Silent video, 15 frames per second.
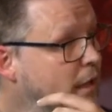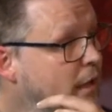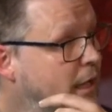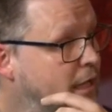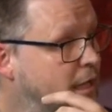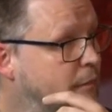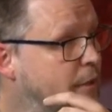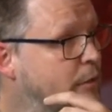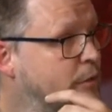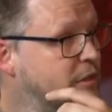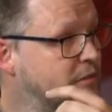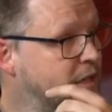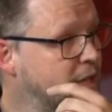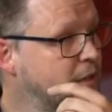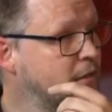an enemy with
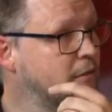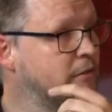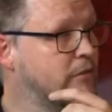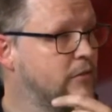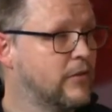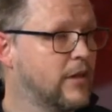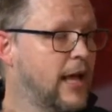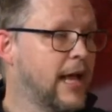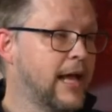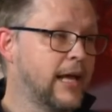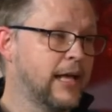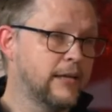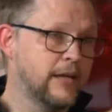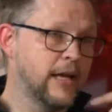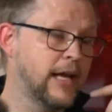skills,
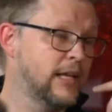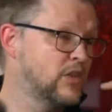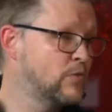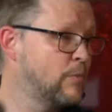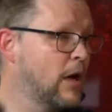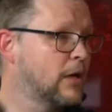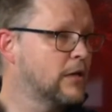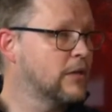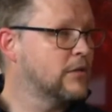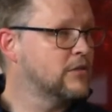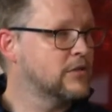and he had Spotter,